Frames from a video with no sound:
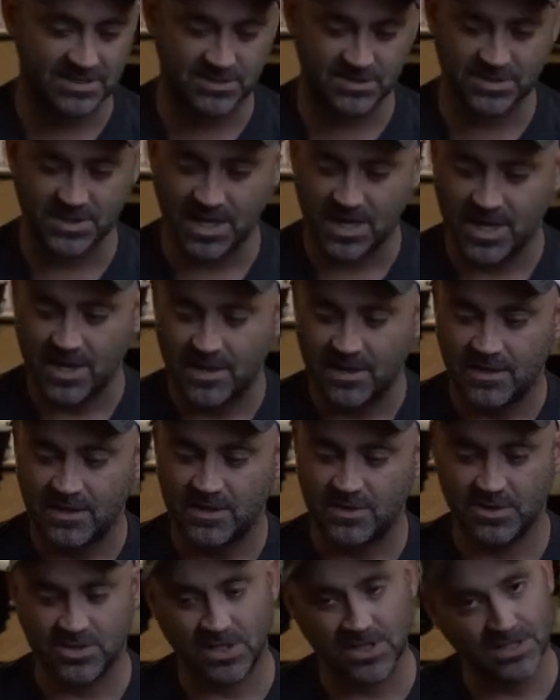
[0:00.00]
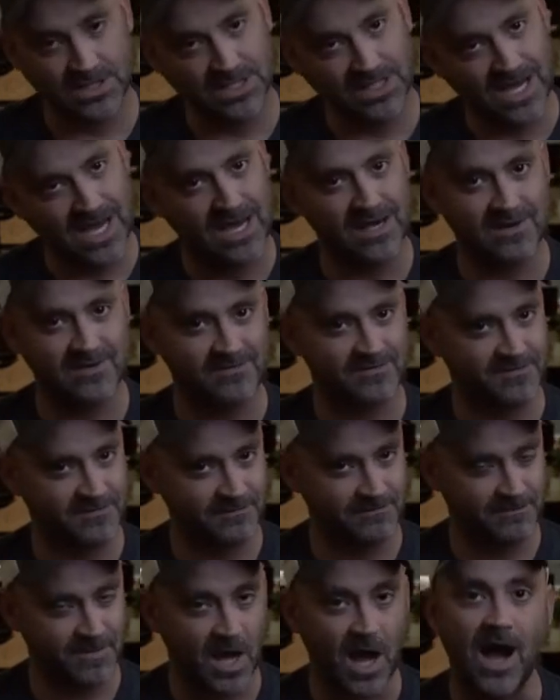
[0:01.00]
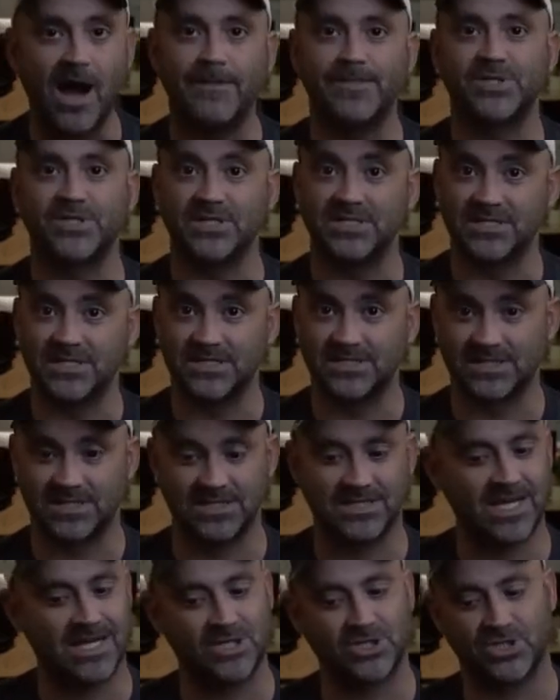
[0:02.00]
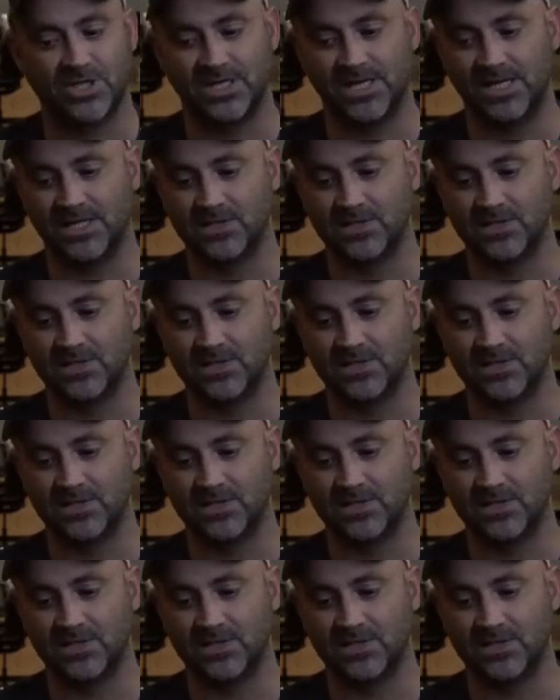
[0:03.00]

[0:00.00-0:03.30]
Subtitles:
there's a lot of options and selection.